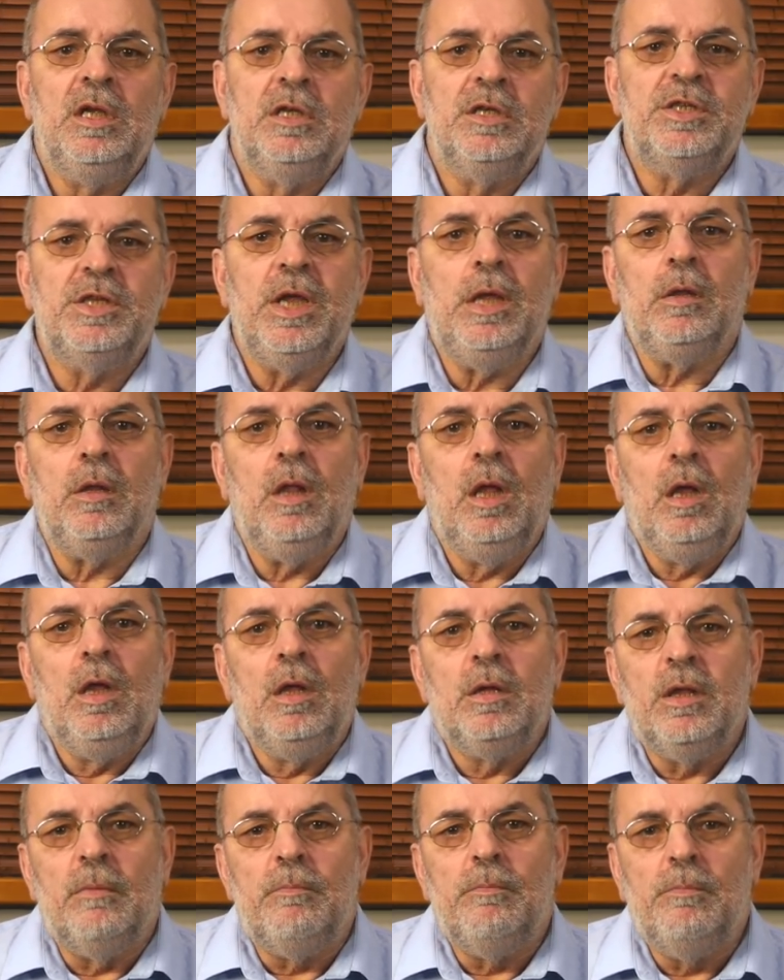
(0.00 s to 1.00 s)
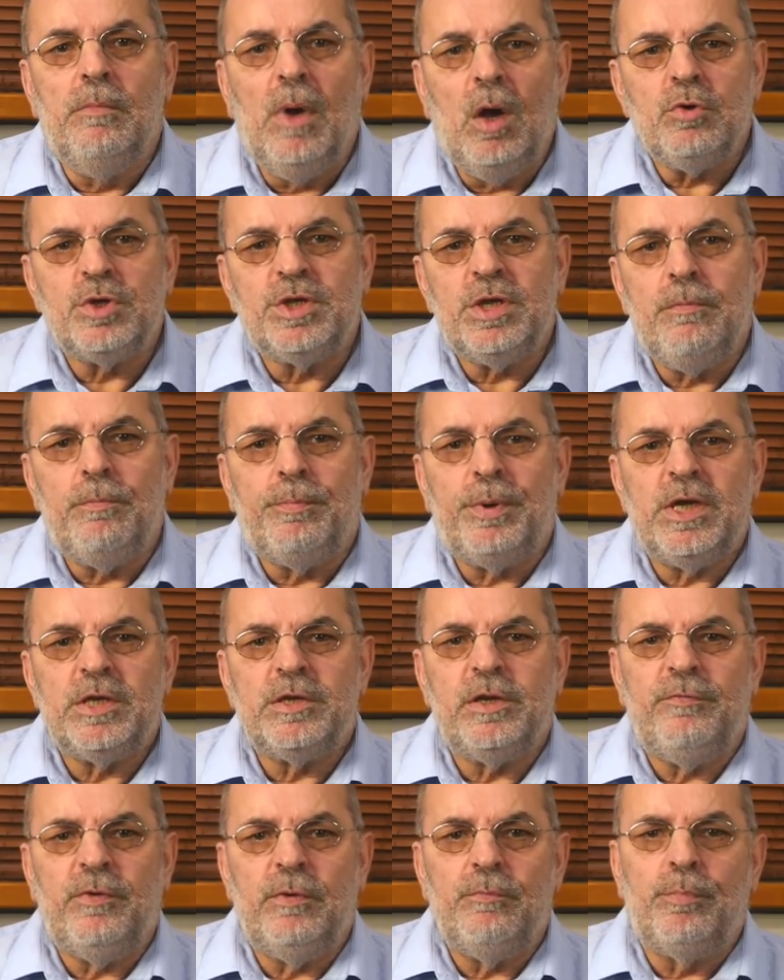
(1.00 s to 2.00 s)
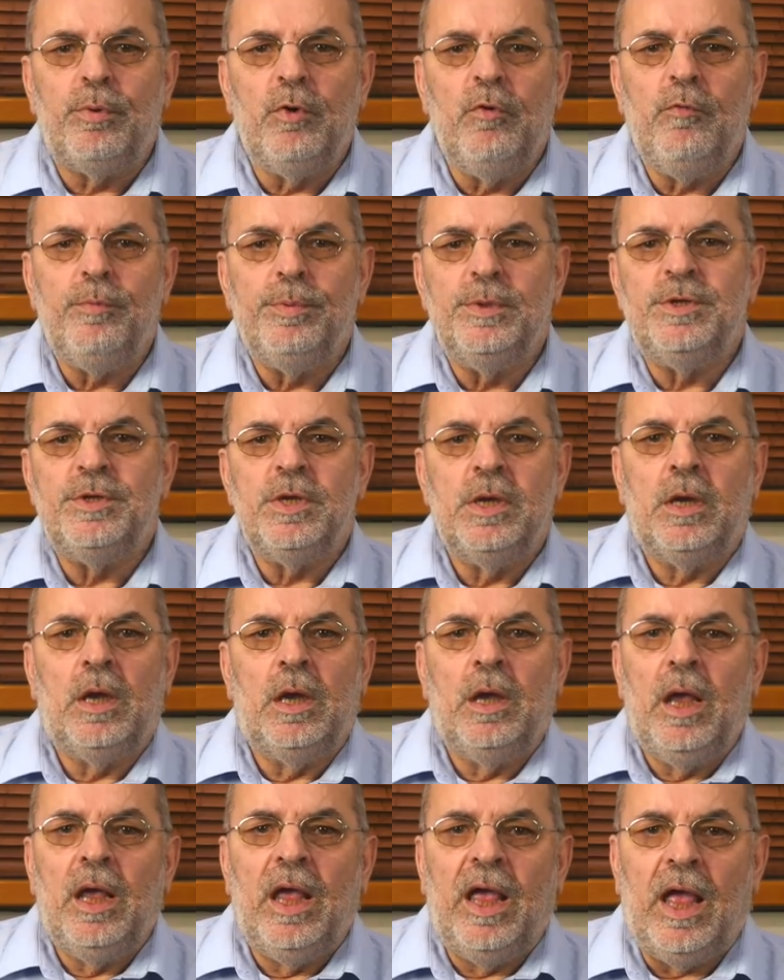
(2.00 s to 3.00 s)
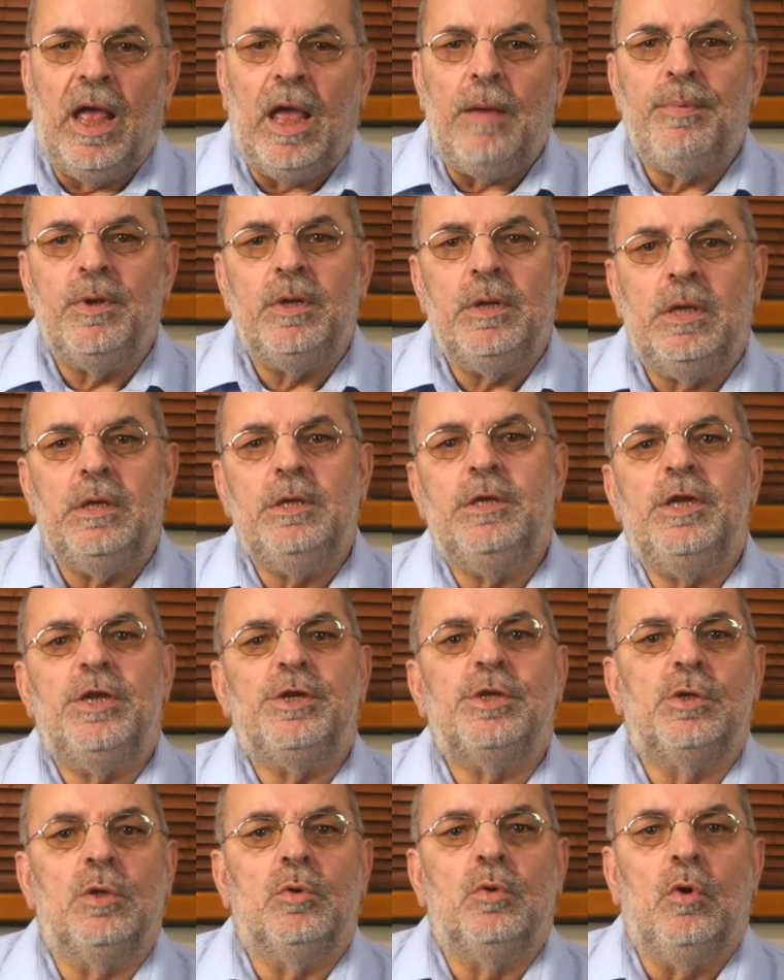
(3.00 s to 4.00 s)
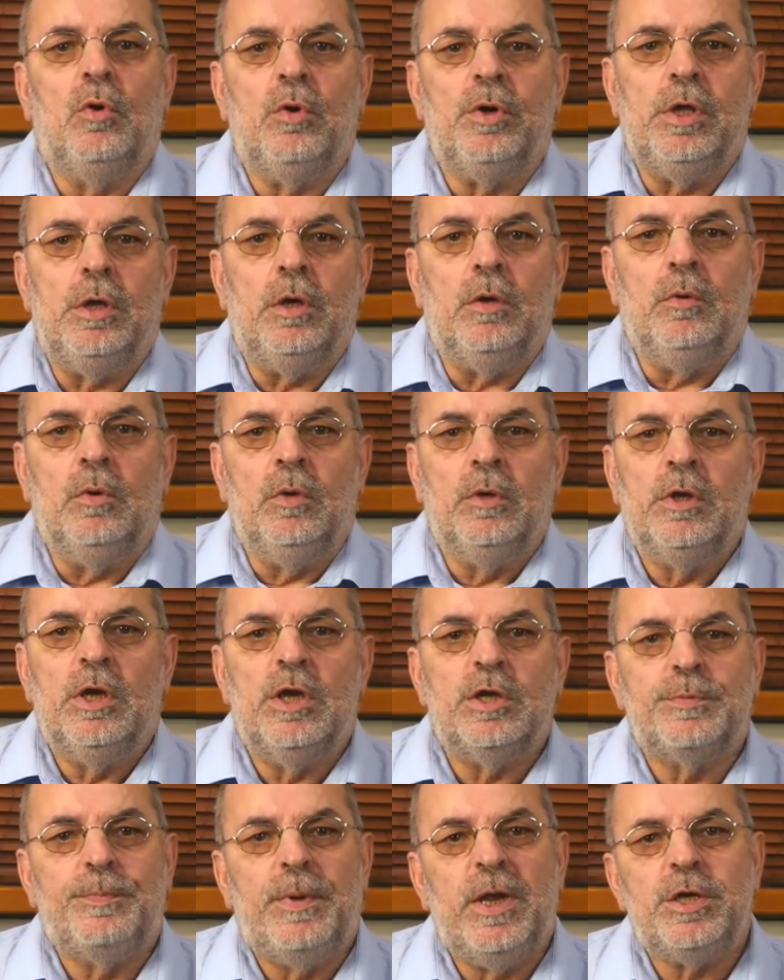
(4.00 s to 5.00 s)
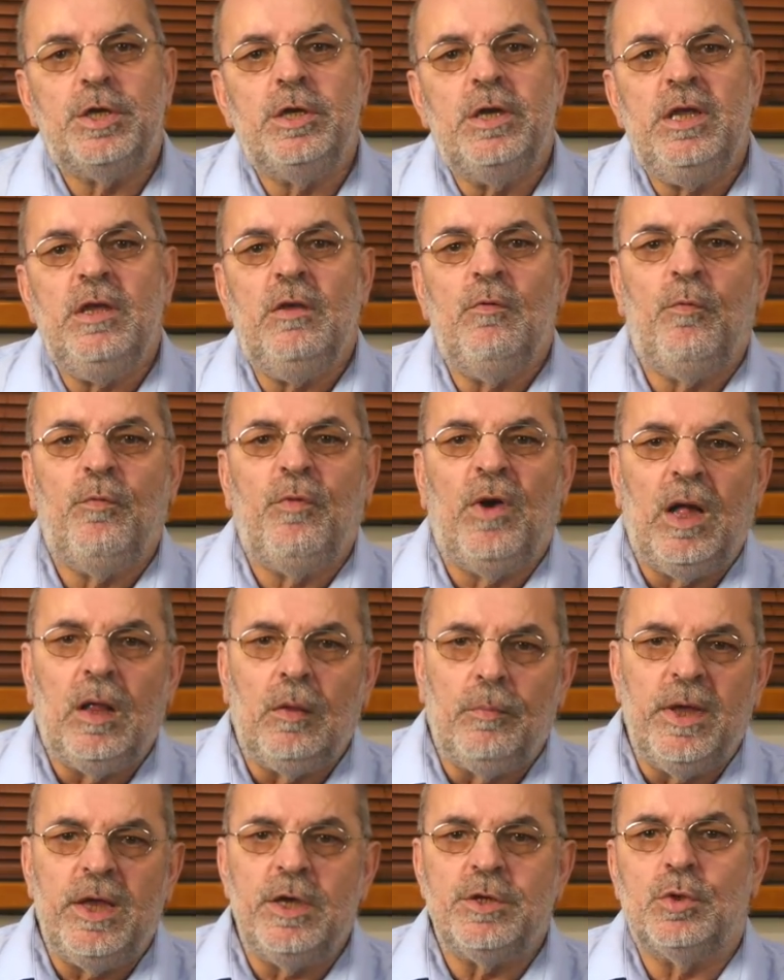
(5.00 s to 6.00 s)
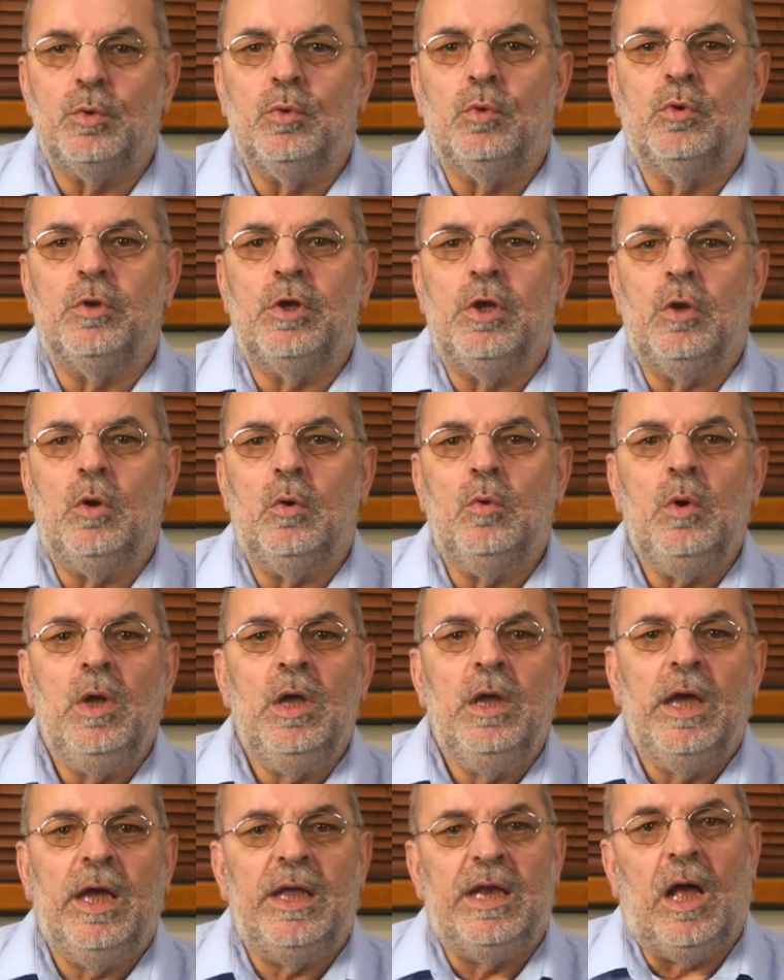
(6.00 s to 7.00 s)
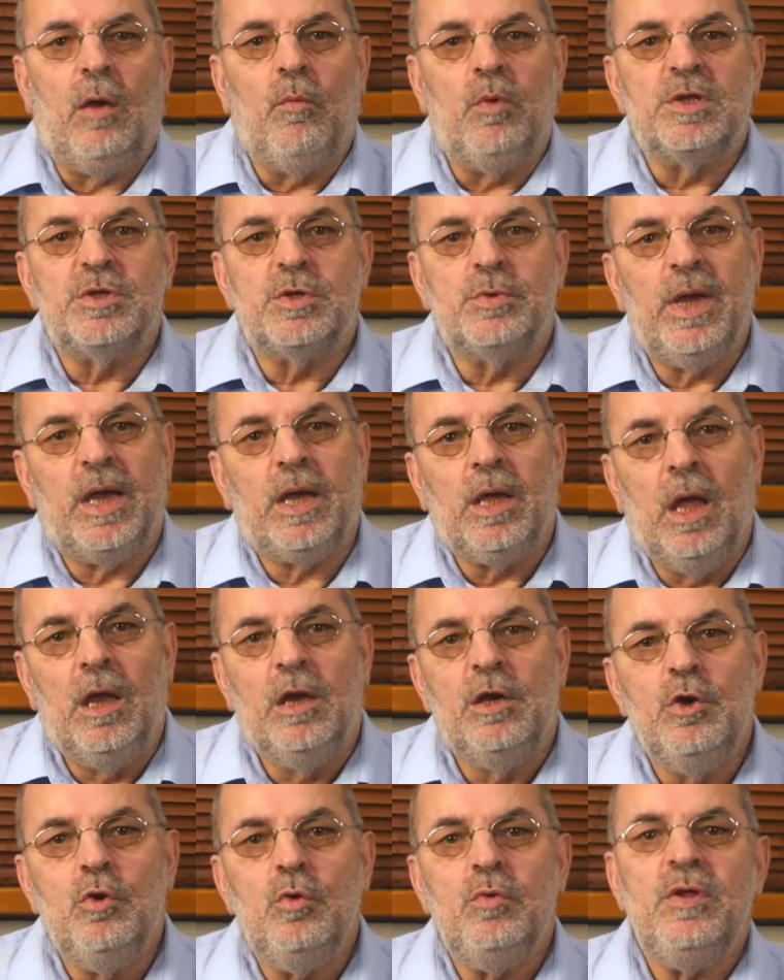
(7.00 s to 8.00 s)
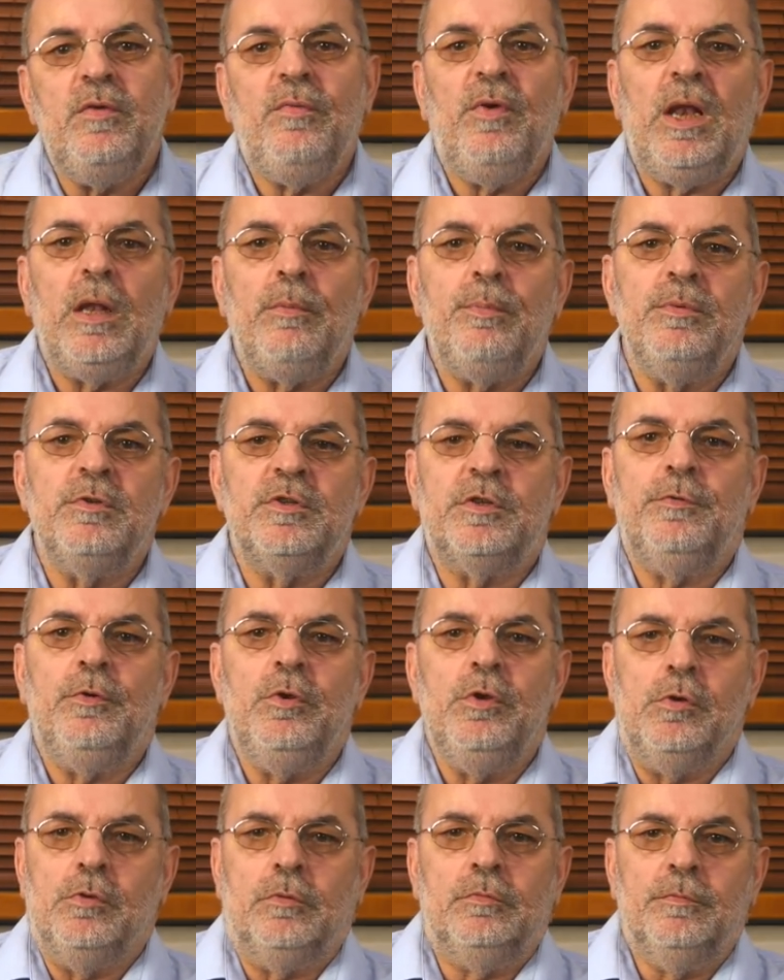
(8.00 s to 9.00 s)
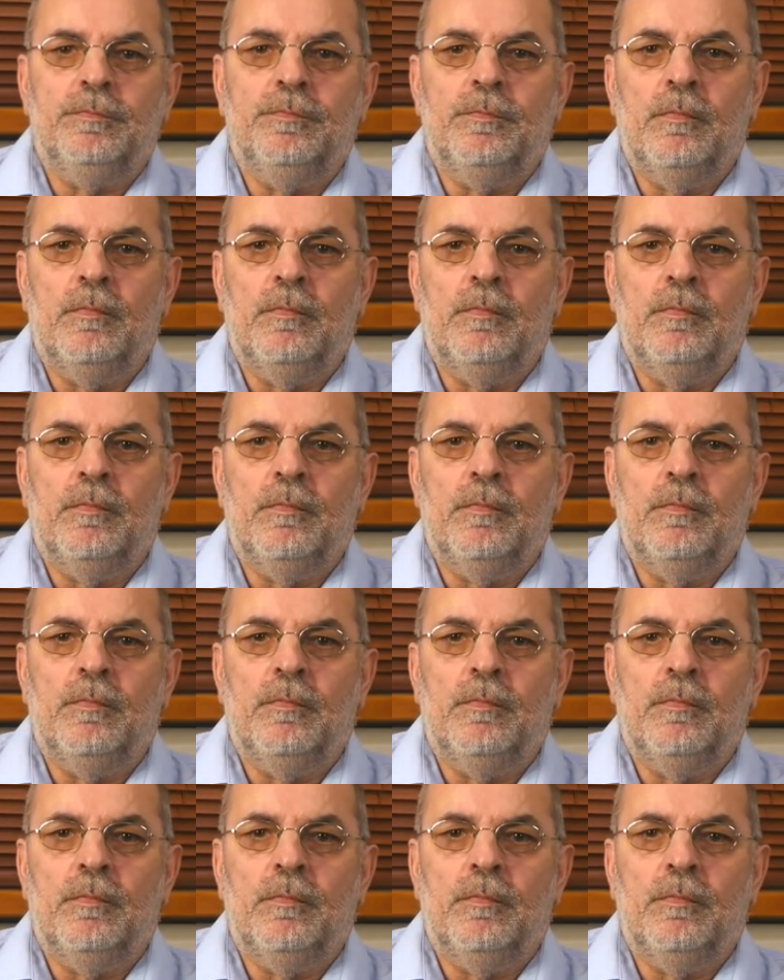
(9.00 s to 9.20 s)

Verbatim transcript: Still, the most impressive improvements happen in digital audio, especially in file-based audio and I will track new developments for you.